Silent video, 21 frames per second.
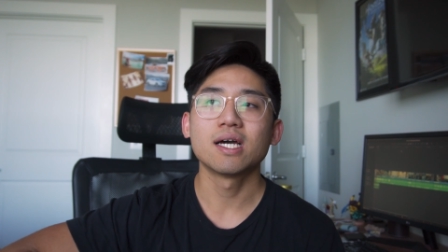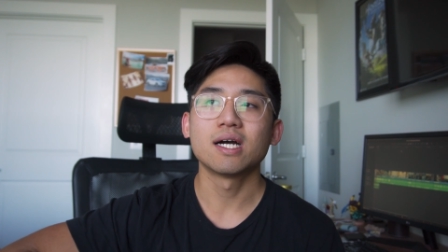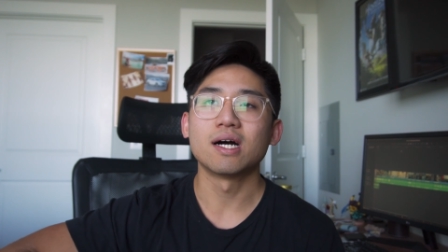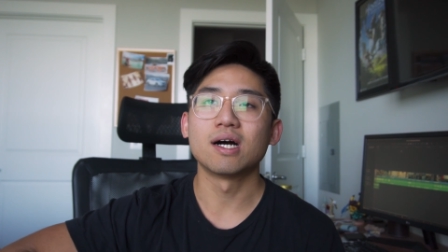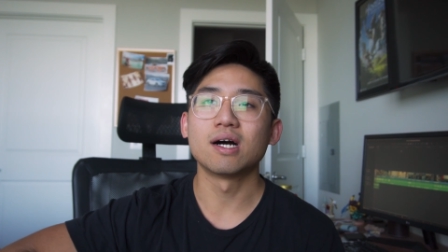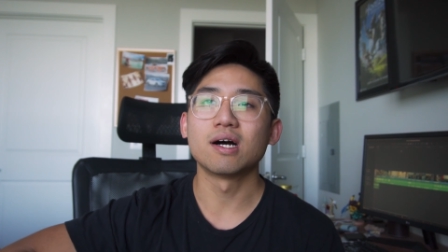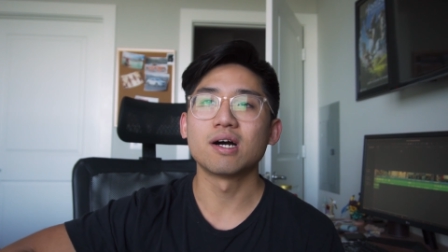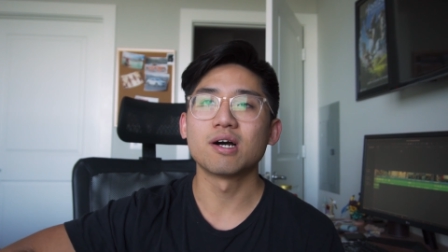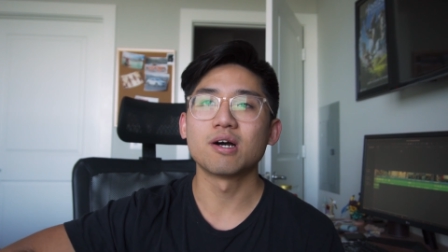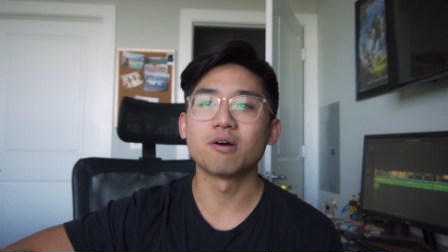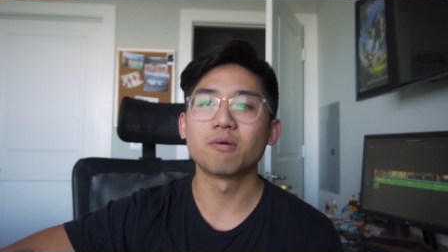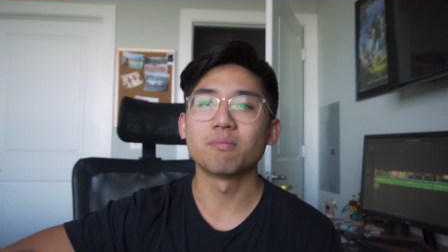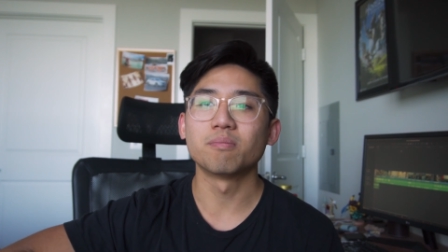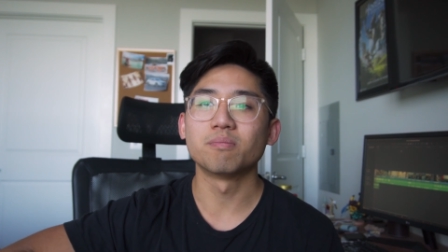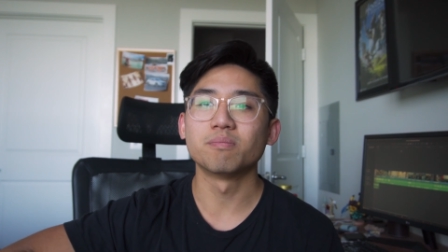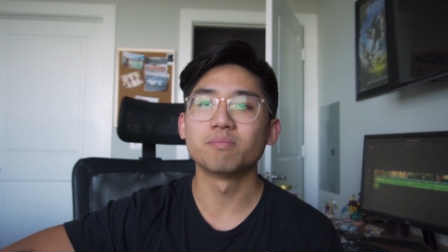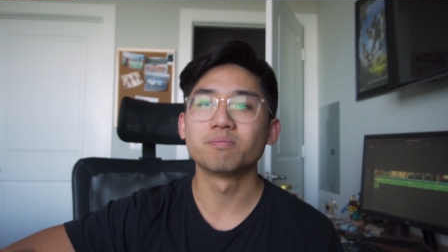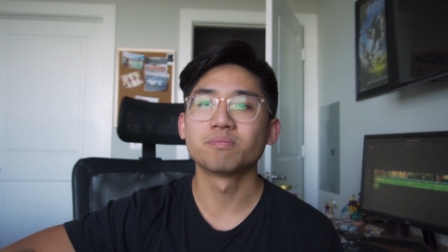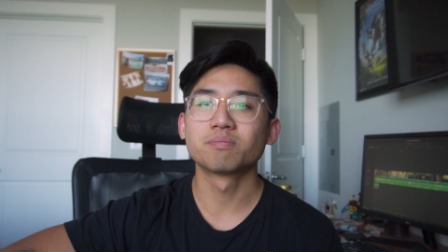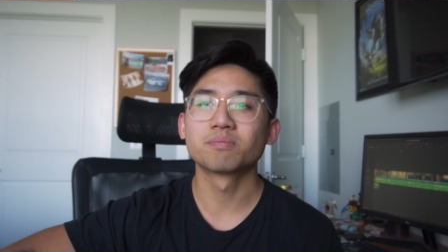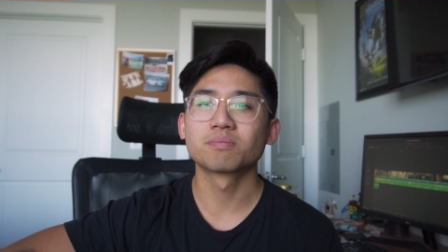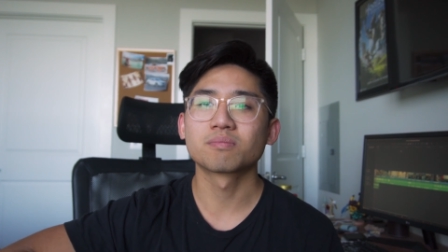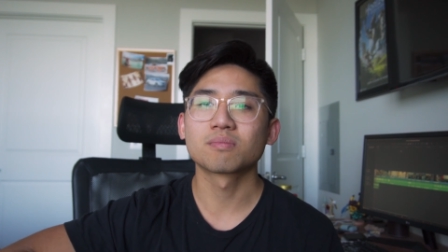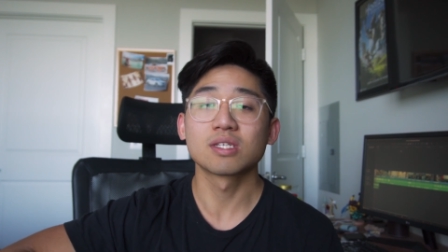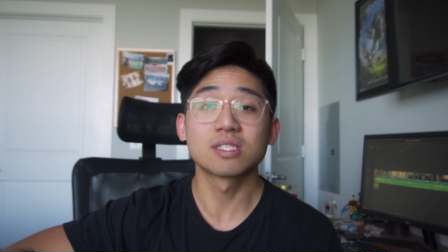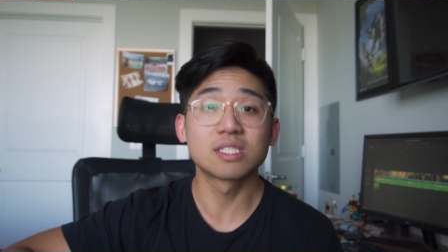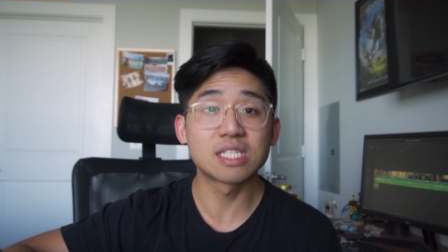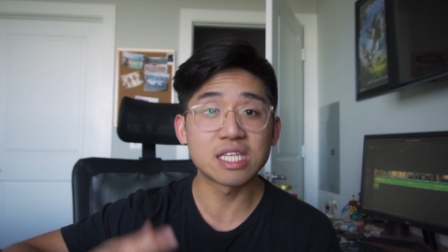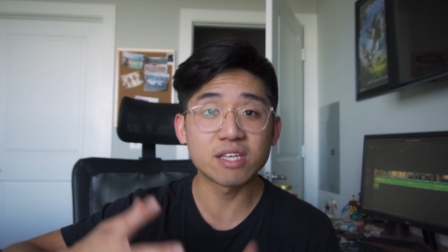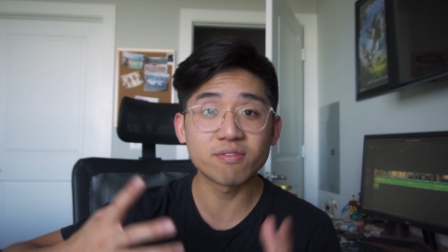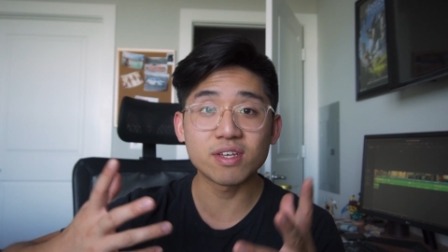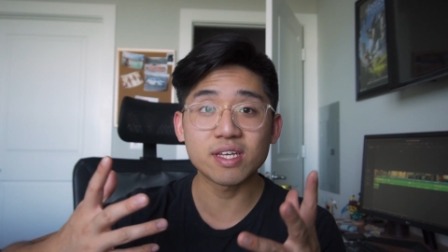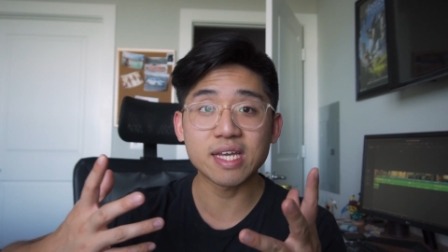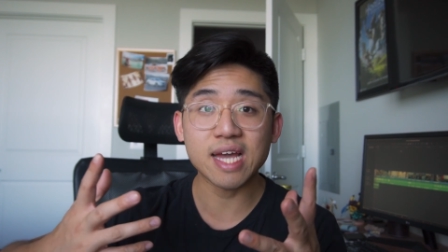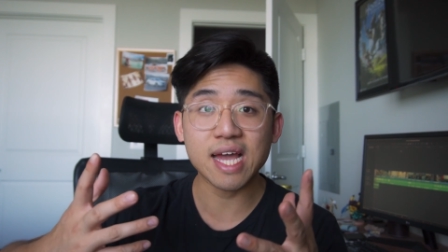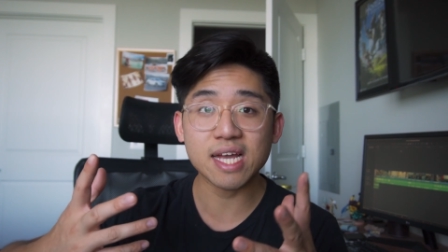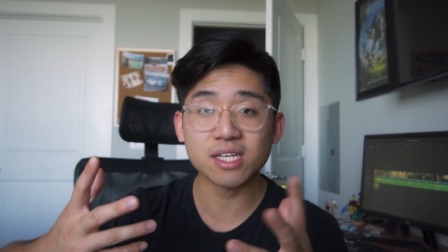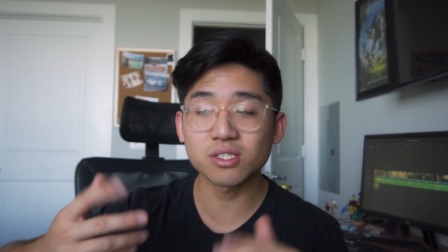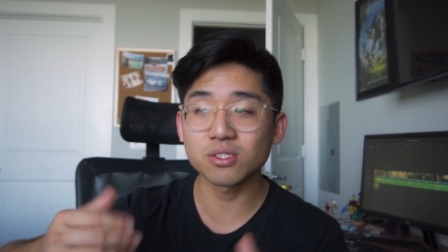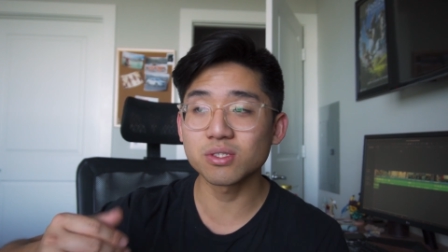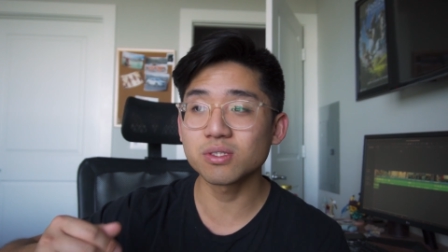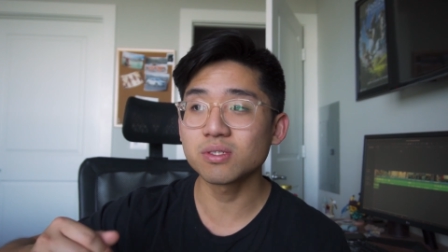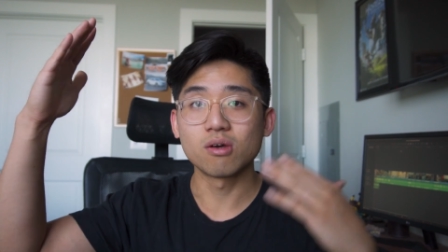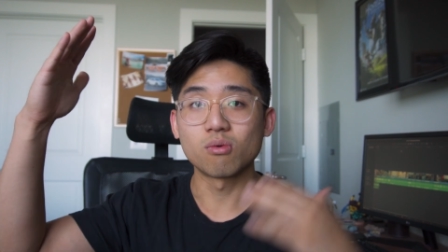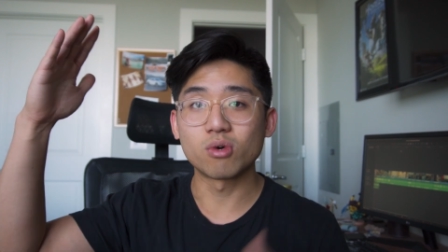CV axle.